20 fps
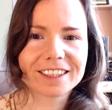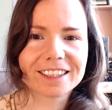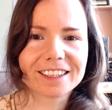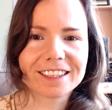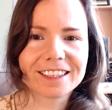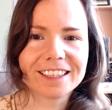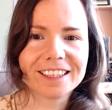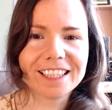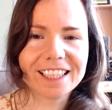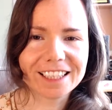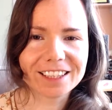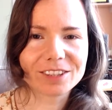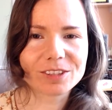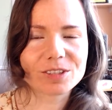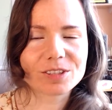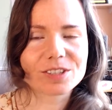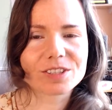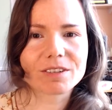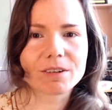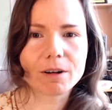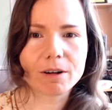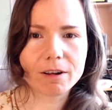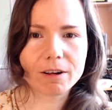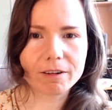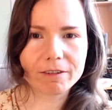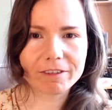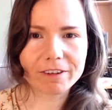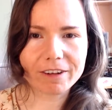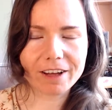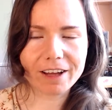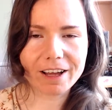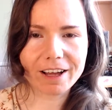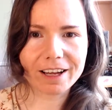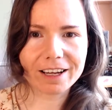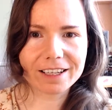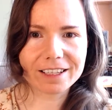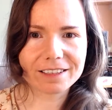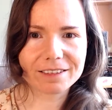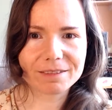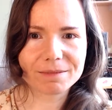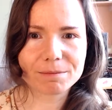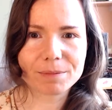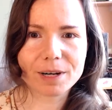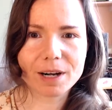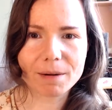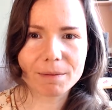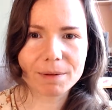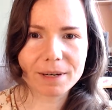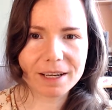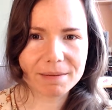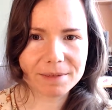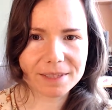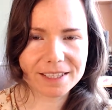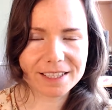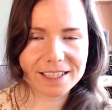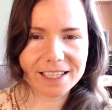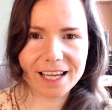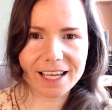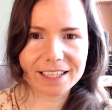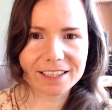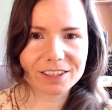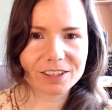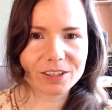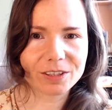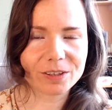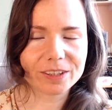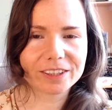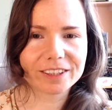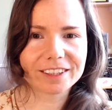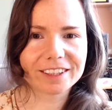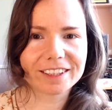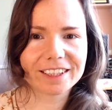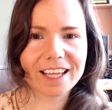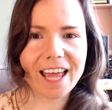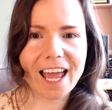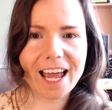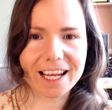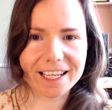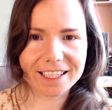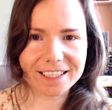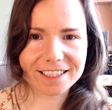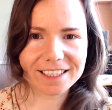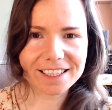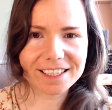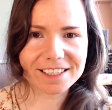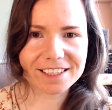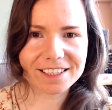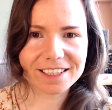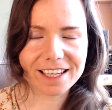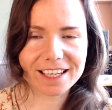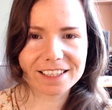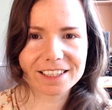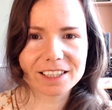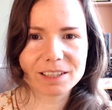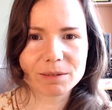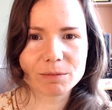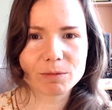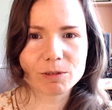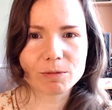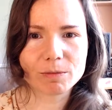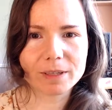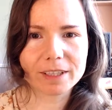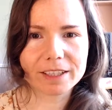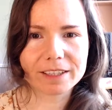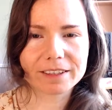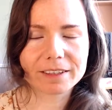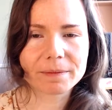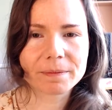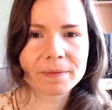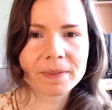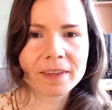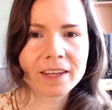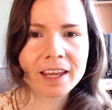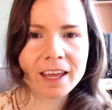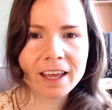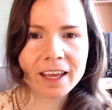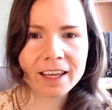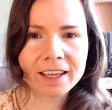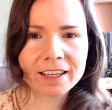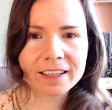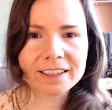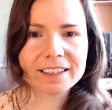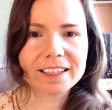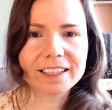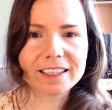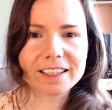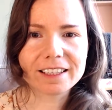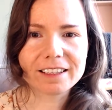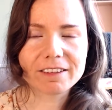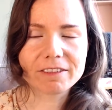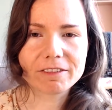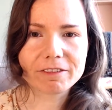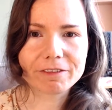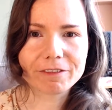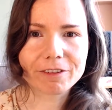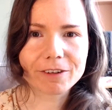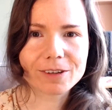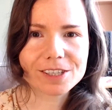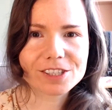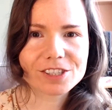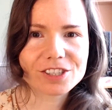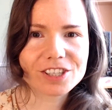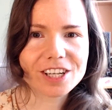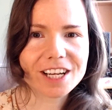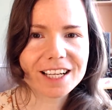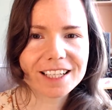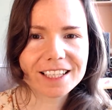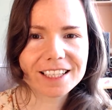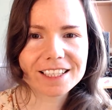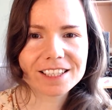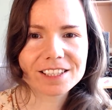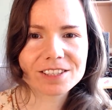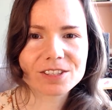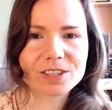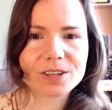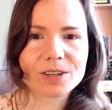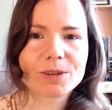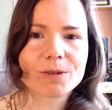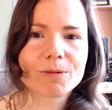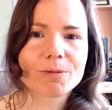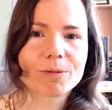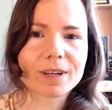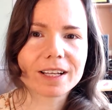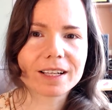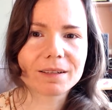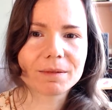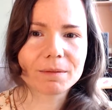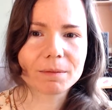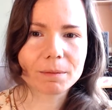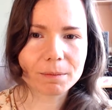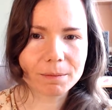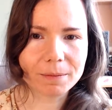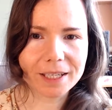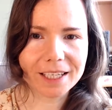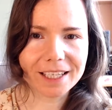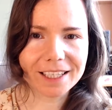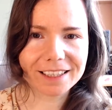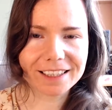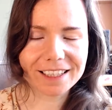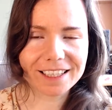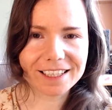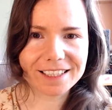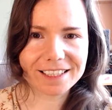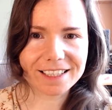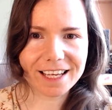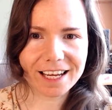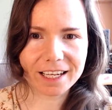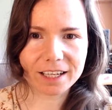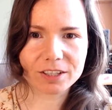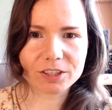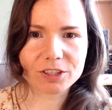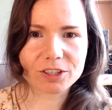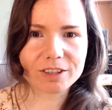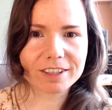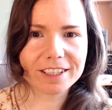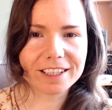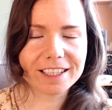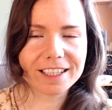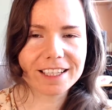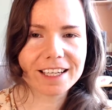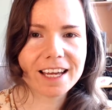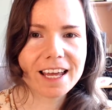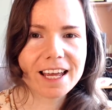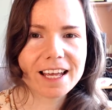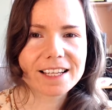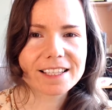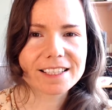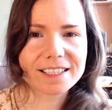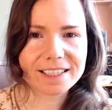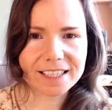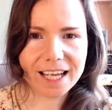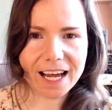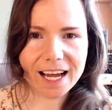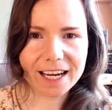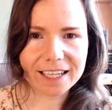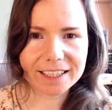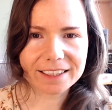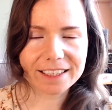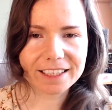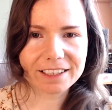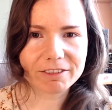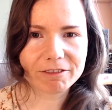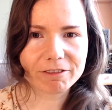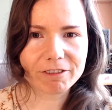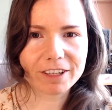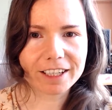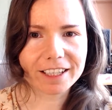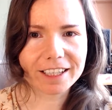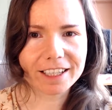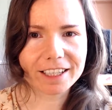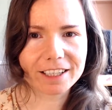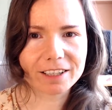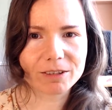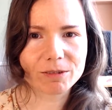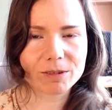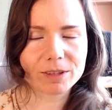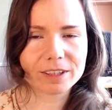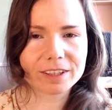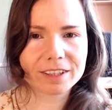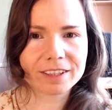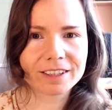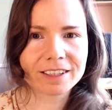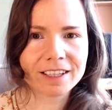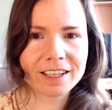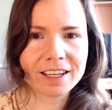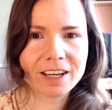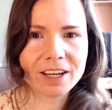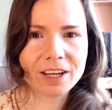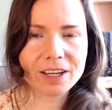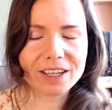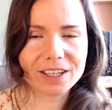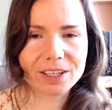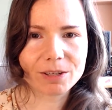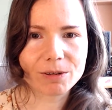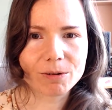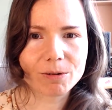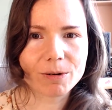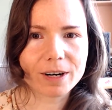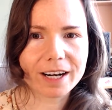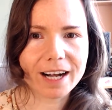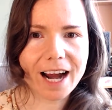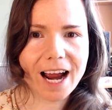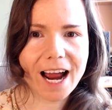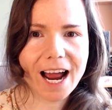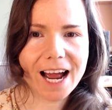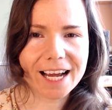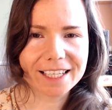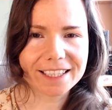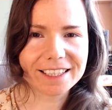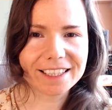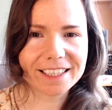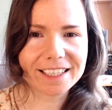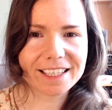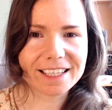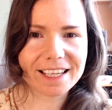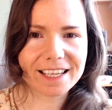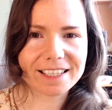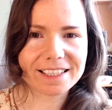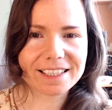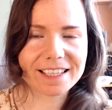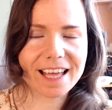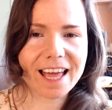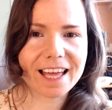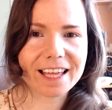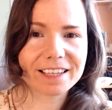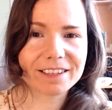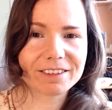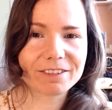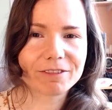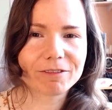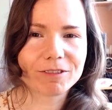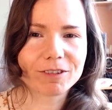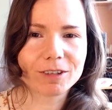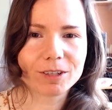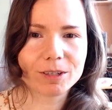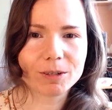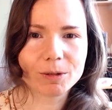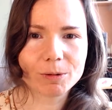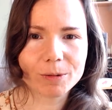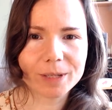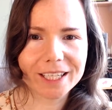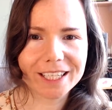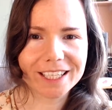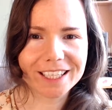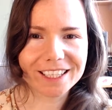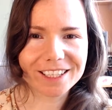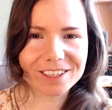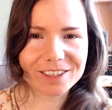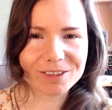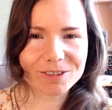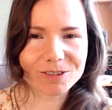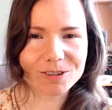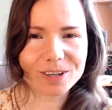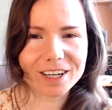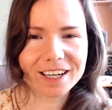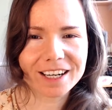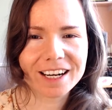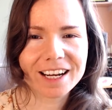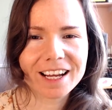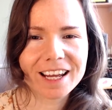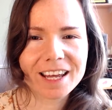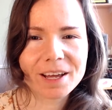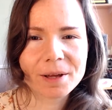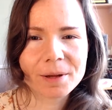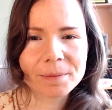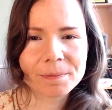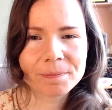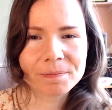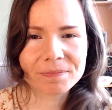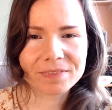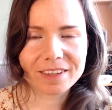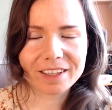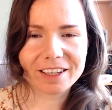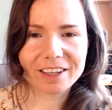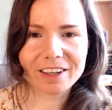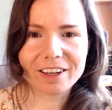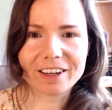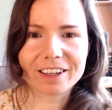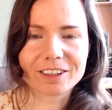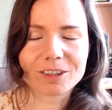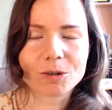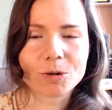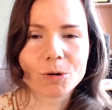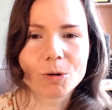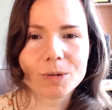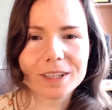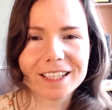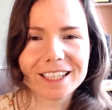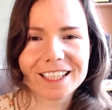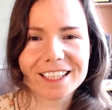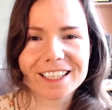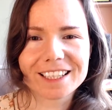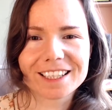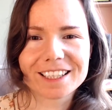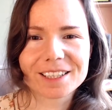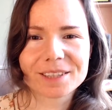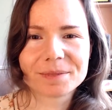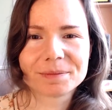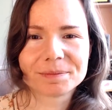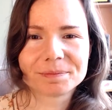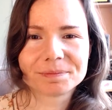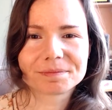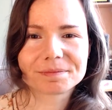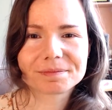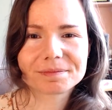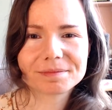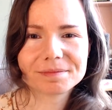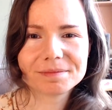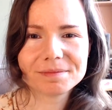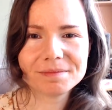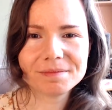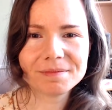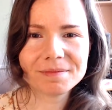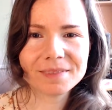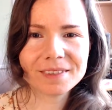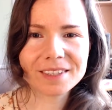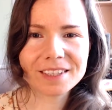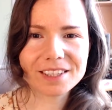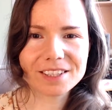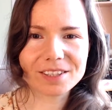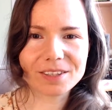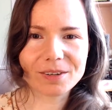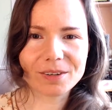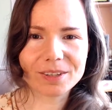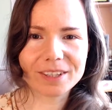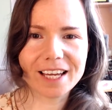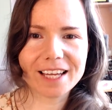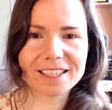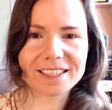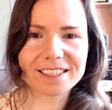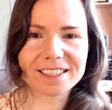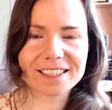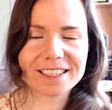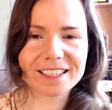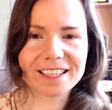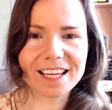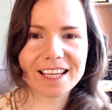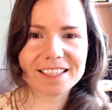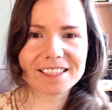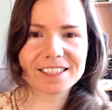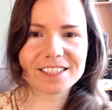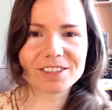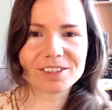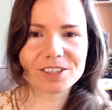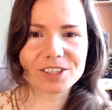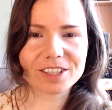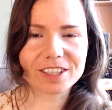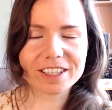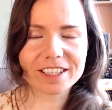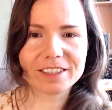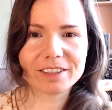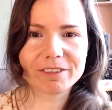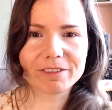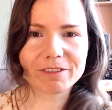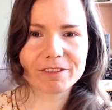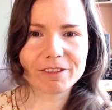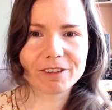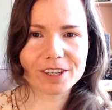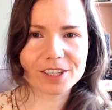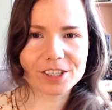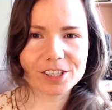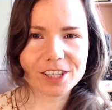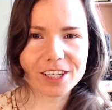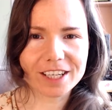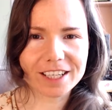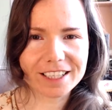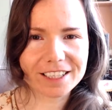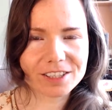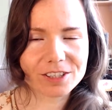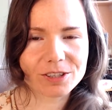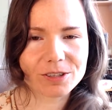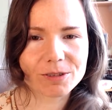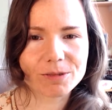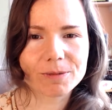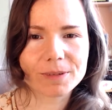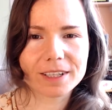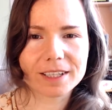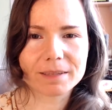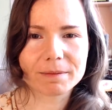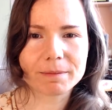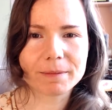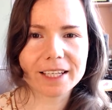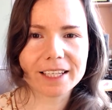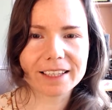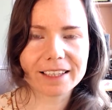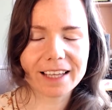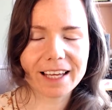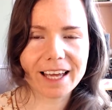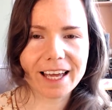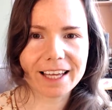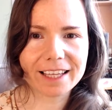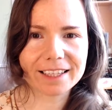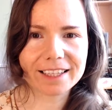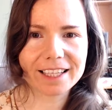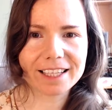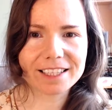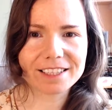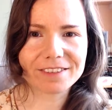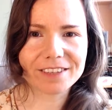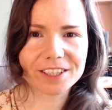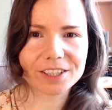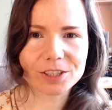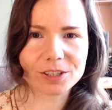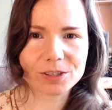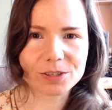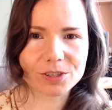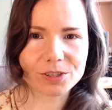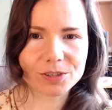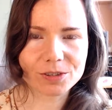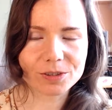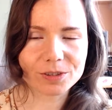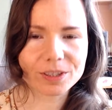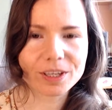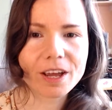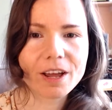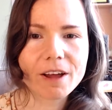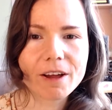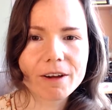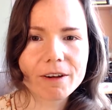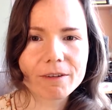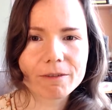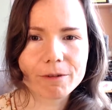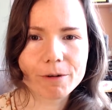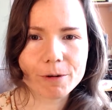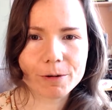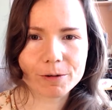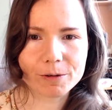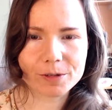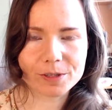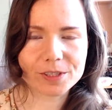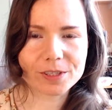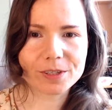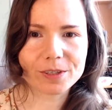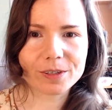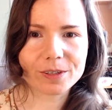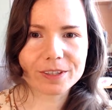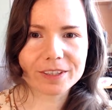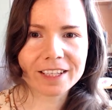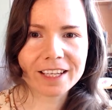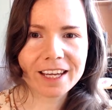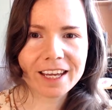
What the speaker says: need to solve problems that don't exist at the moment. The first challenge you will meet is actually starting working on your ideas and following your calling. So that's usually the first challenge you will meet, and that's what you should focus on